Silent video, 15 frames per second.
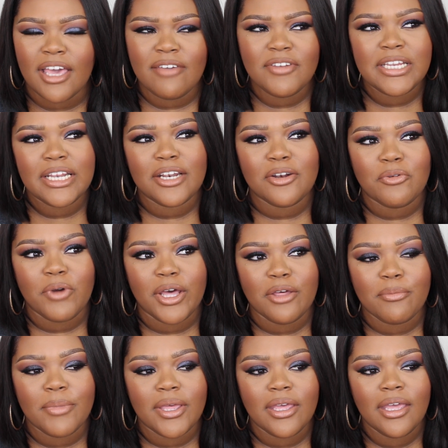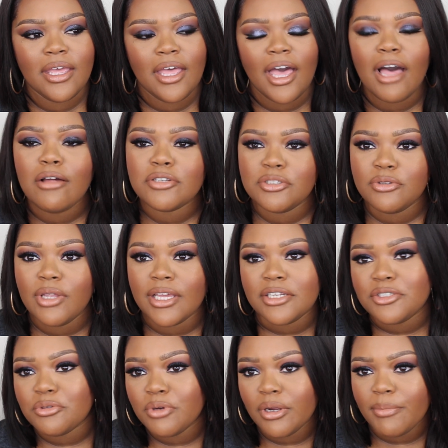I haven't done it in a while, but I'll
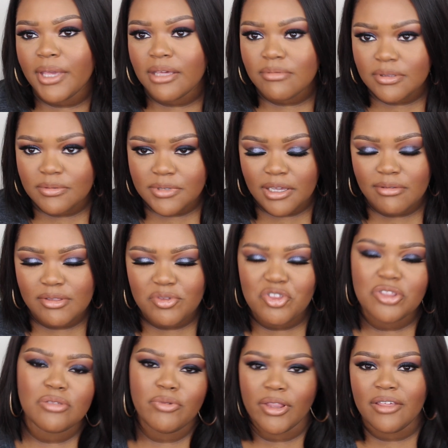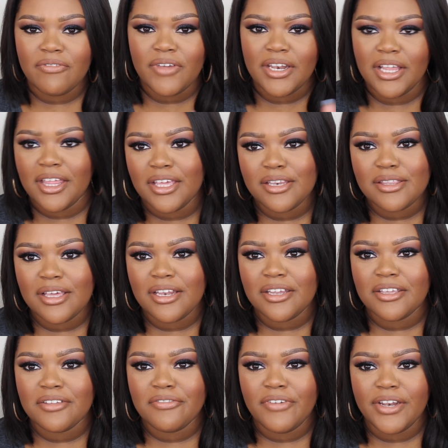like do her makeup sometimes, which is really funny. Like it's kind
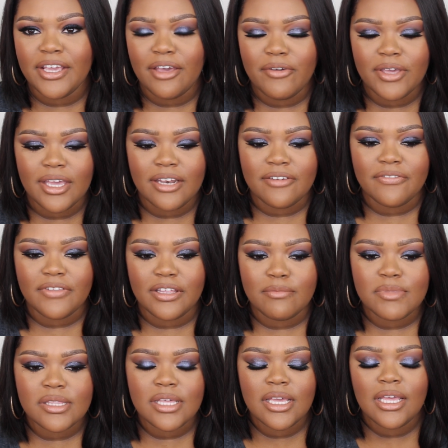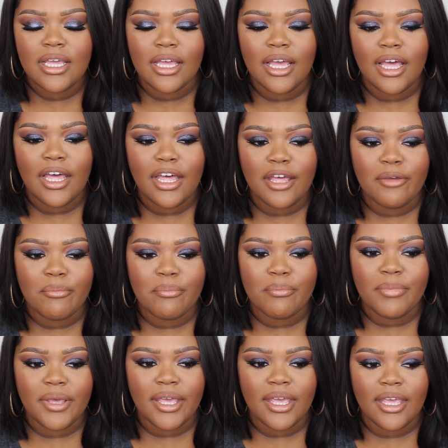of funny how it kind of flips. Um,
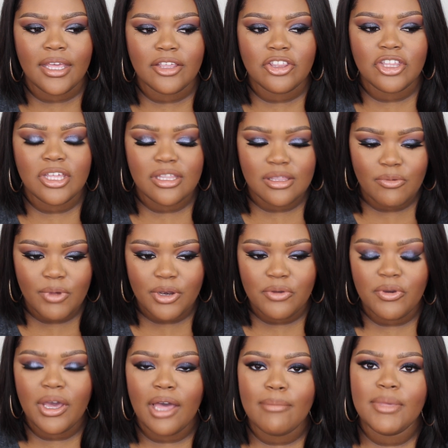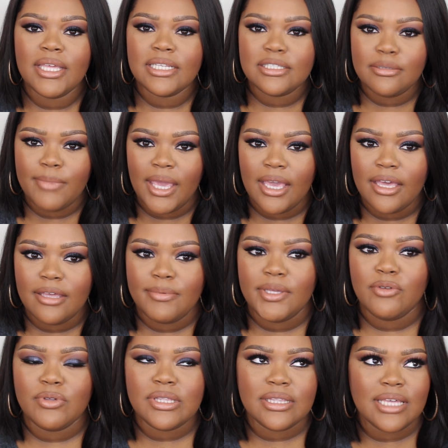but she is the one who got me into makeup.
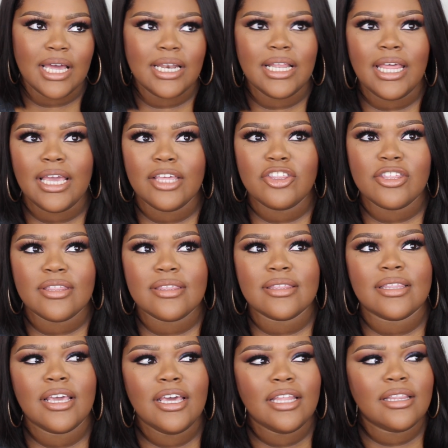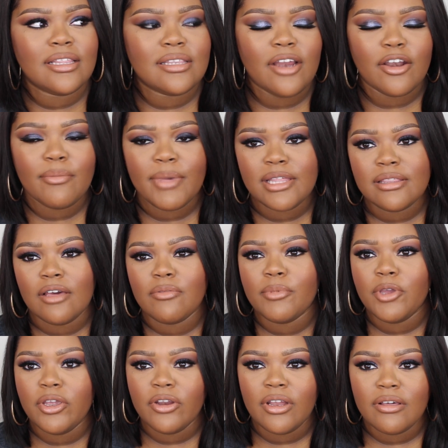It was kind of like just the start of my
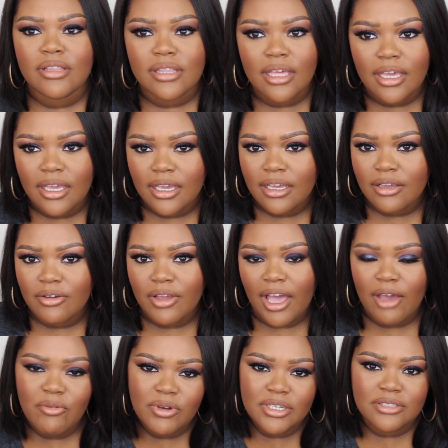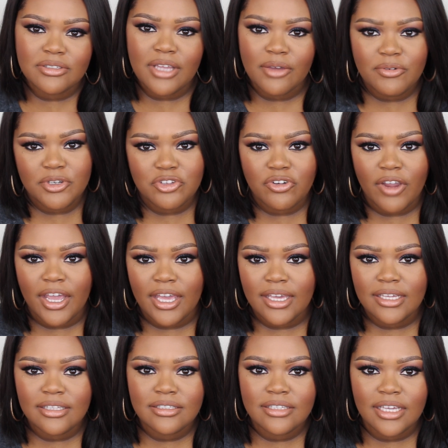sophomore year and I was like, I want to I want to
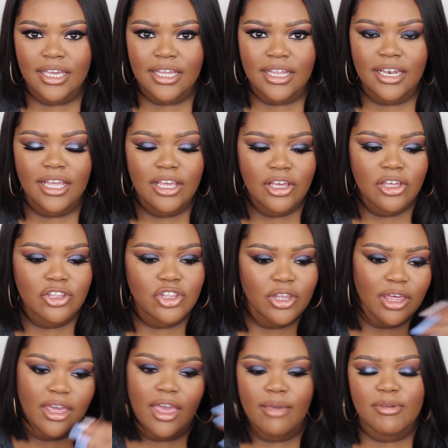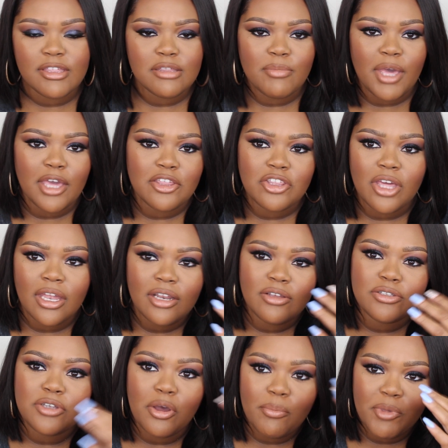try. And she like gave me some
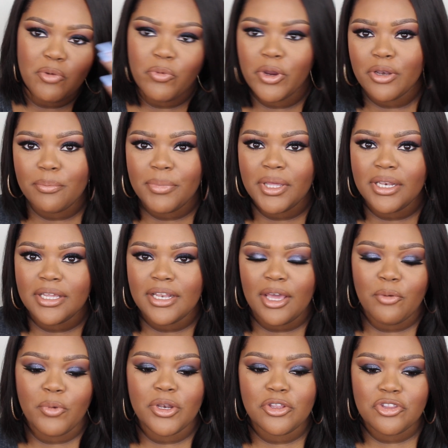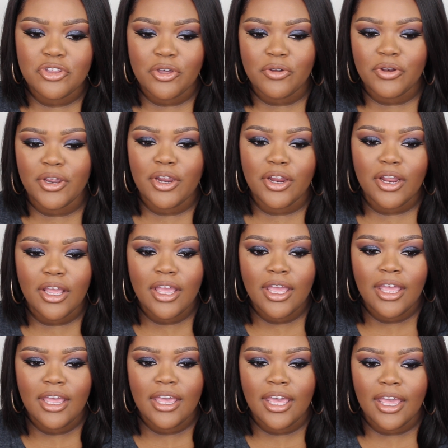eyeshadow, told me where to put it. I went and showed her
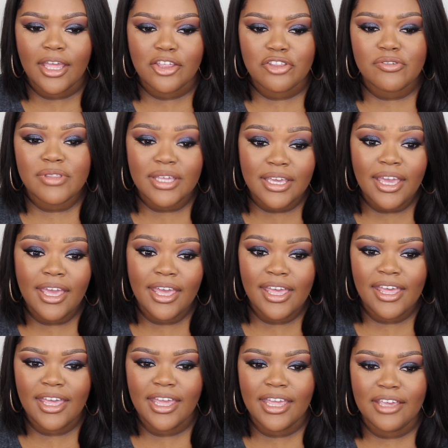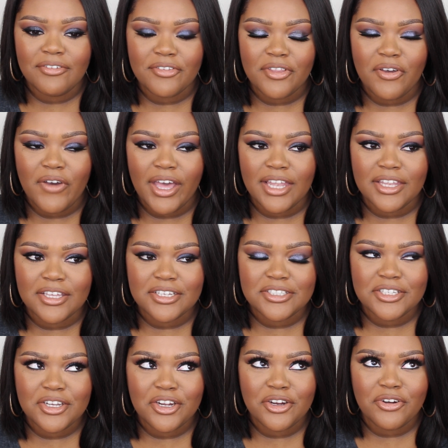and she was like, yeah, even though I
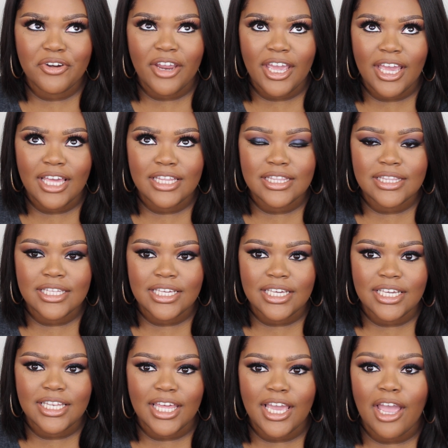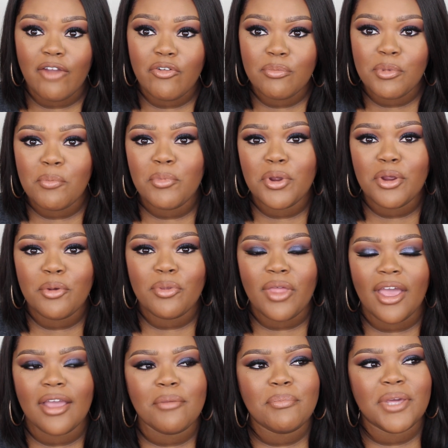looked crazy. Like I remember
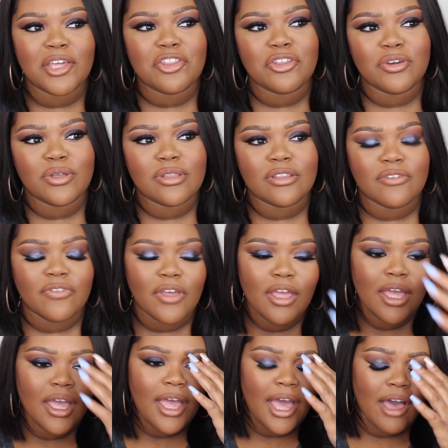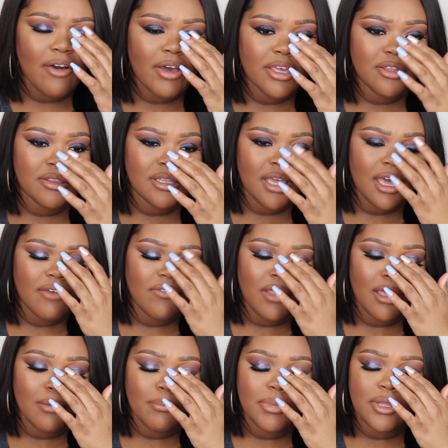like pictures of how I used to have
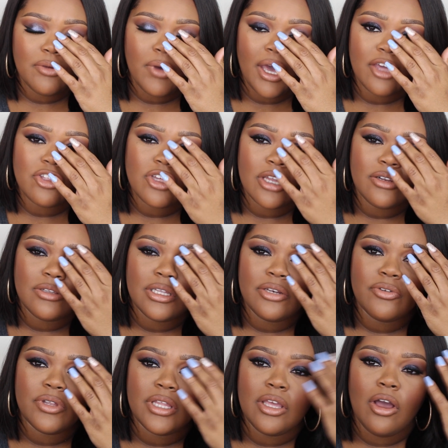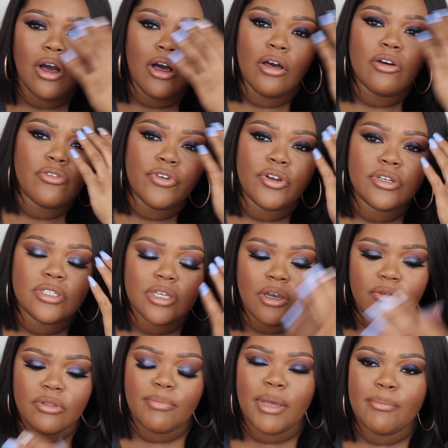like blue eyeshadow literally all over to
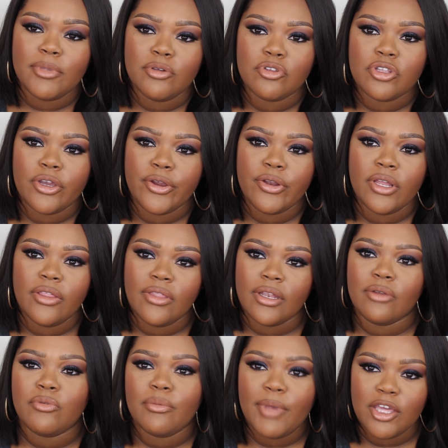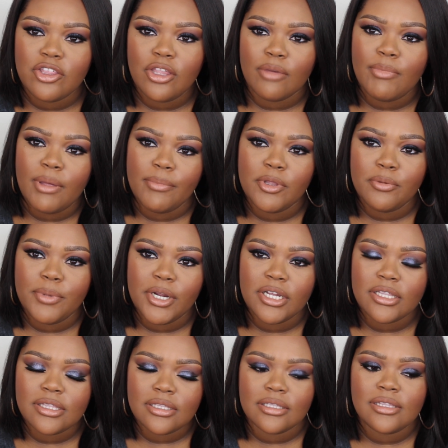go with my blue shirt and then it would match like my blue
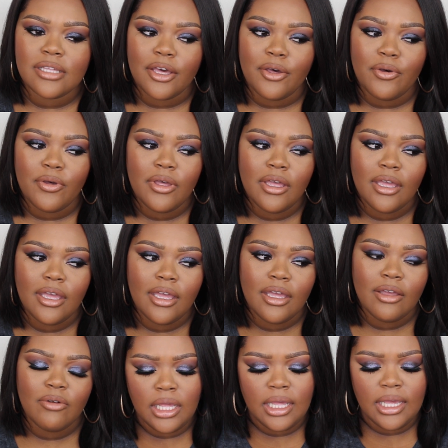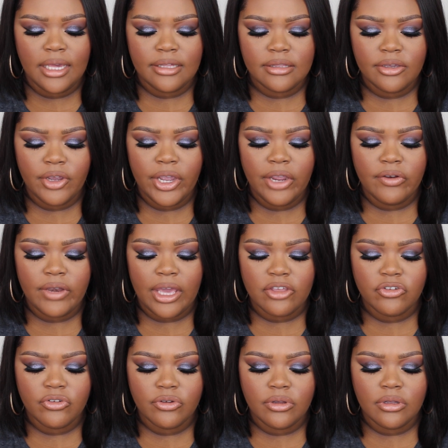purse. So is your hair
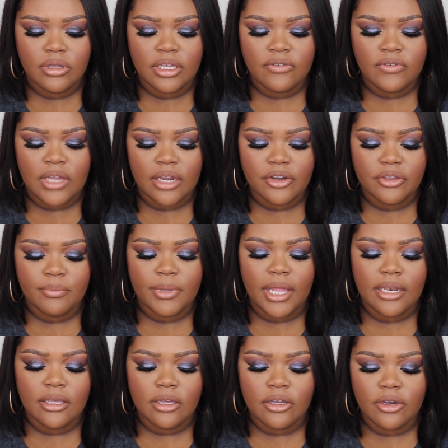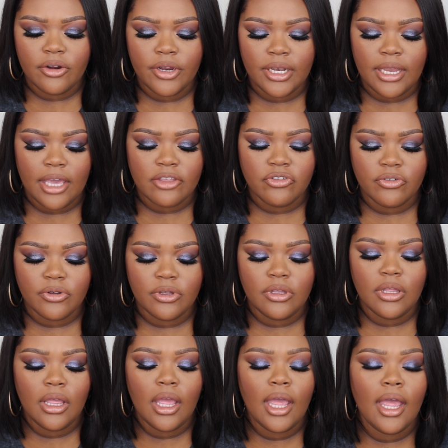natural? If not, are you planning on going
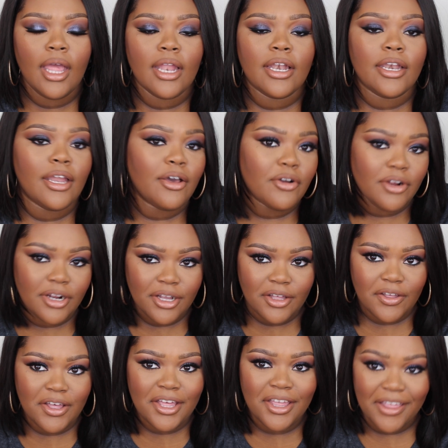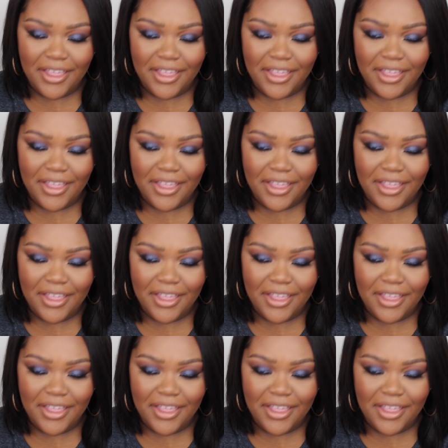natural? no girl